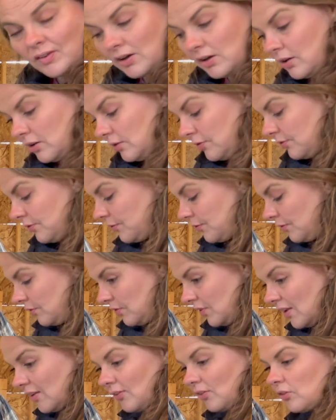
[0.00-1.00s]
of
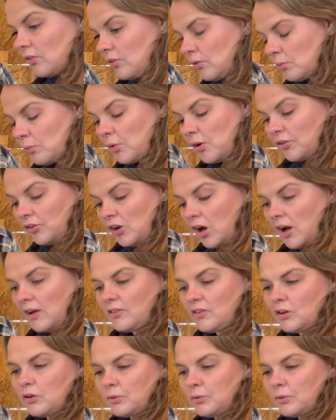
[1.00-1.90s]
this was not to